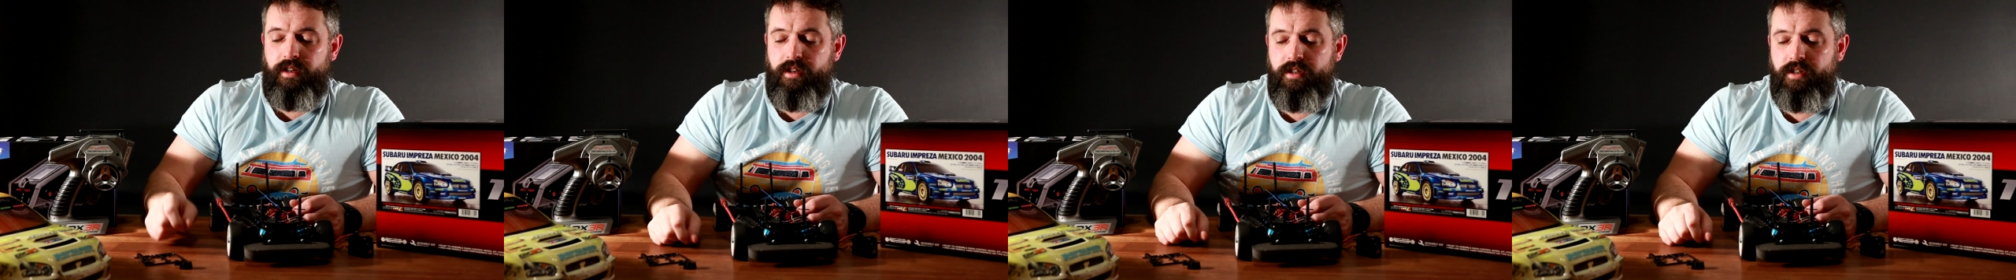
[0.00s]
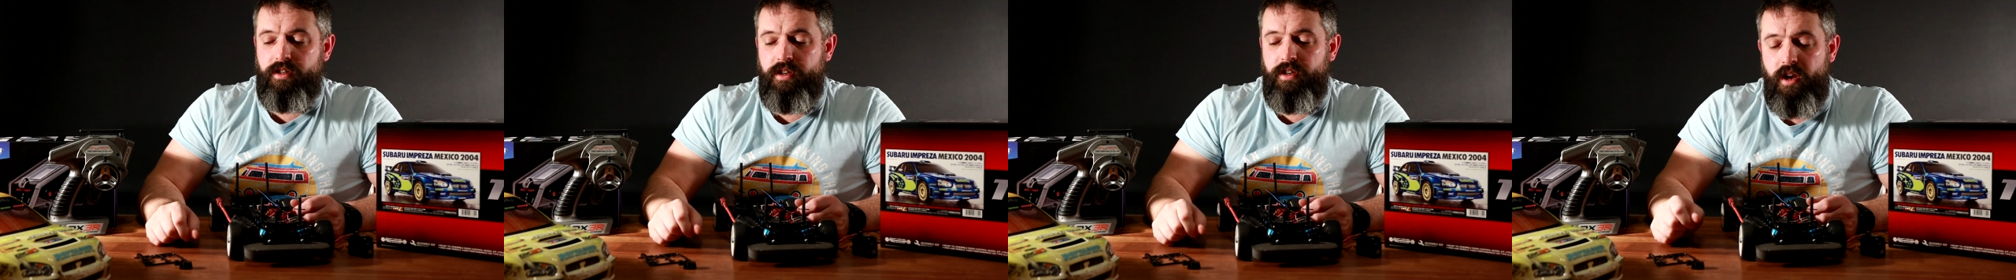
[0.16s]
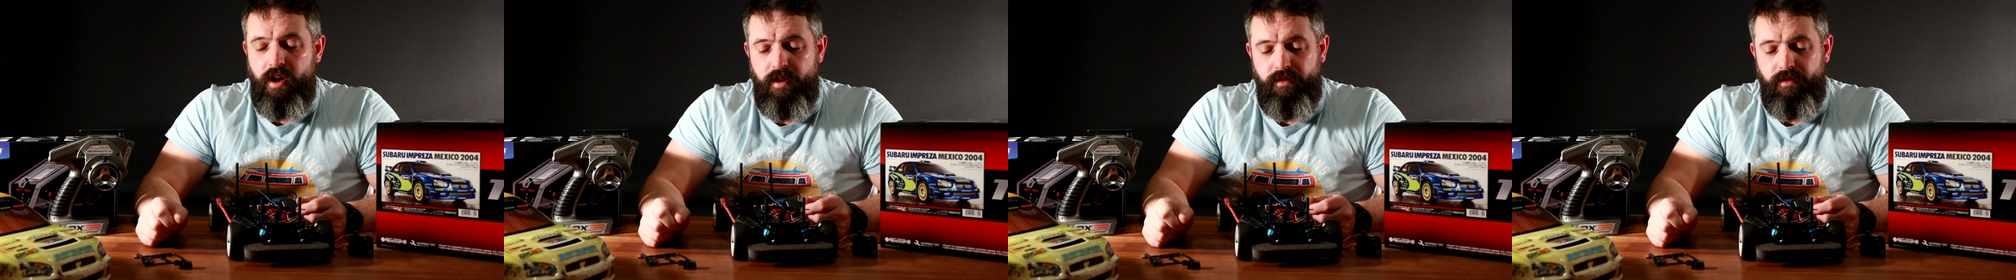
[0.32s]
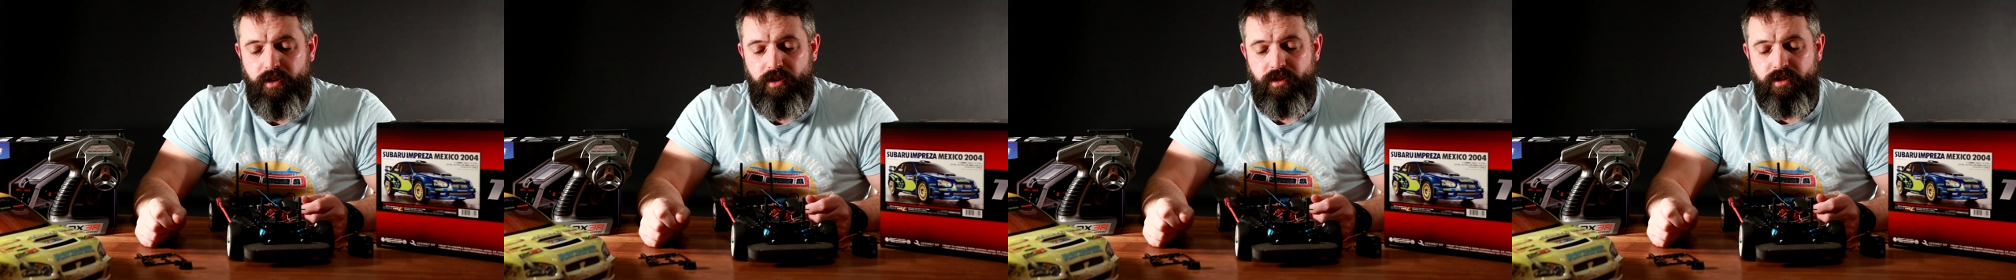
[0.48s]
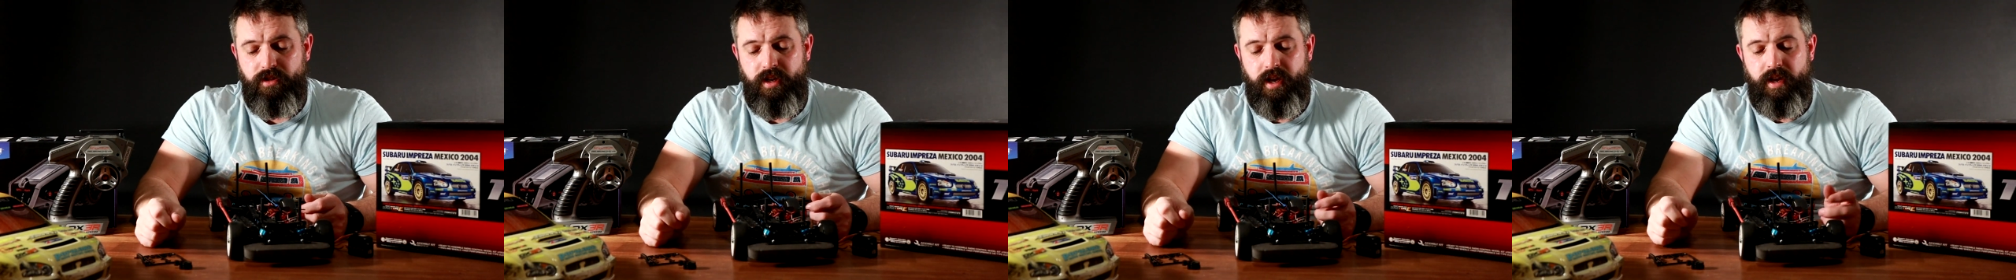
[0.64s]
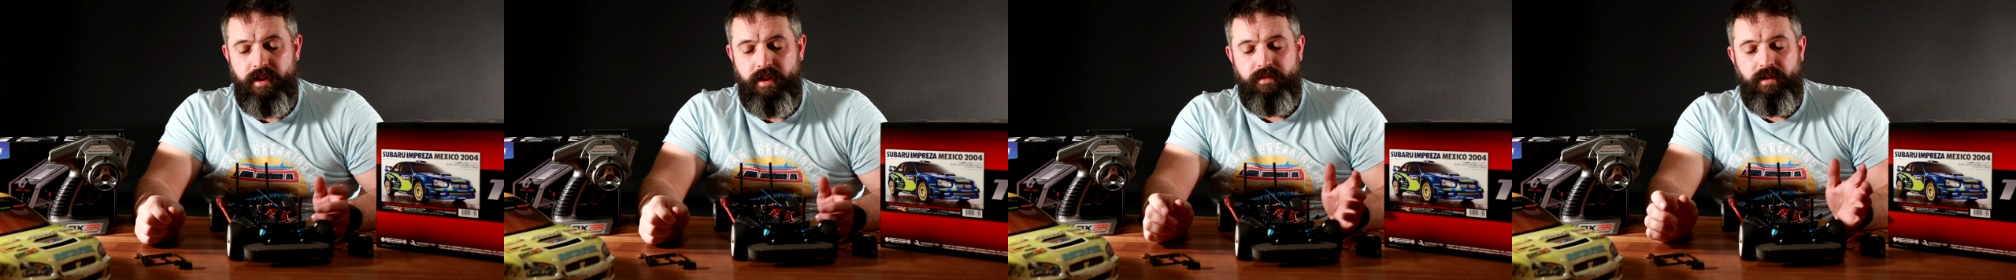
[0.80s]
your servo
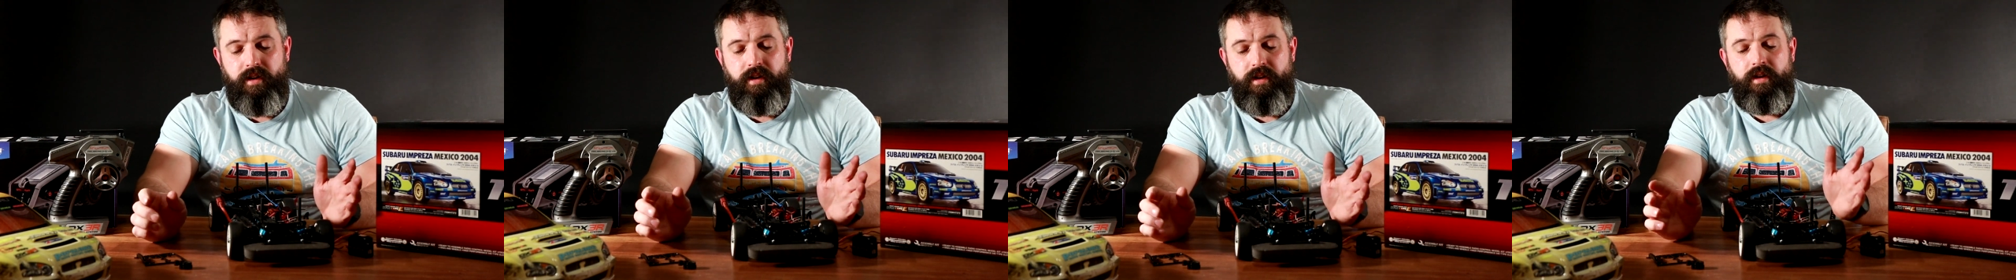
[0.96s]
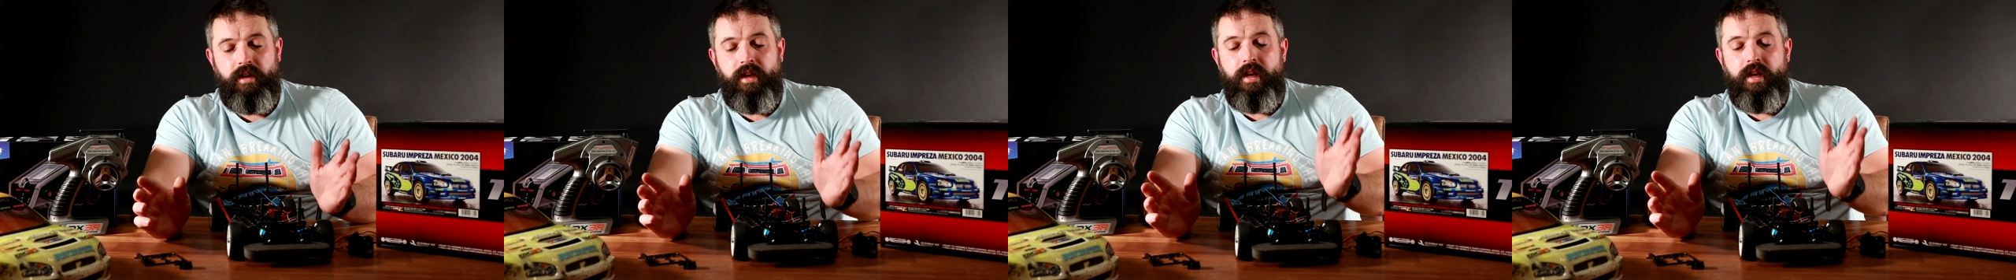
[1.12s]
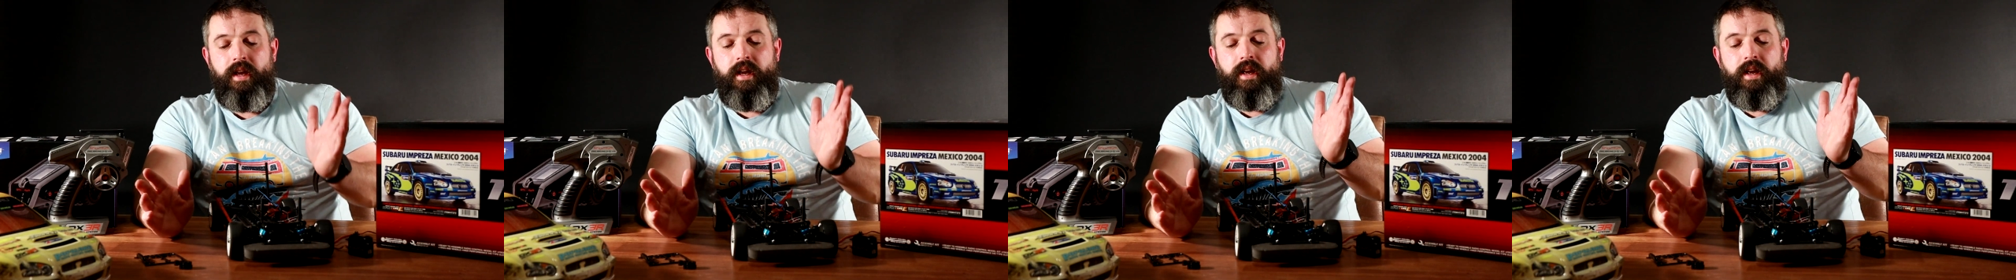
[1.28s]
saver.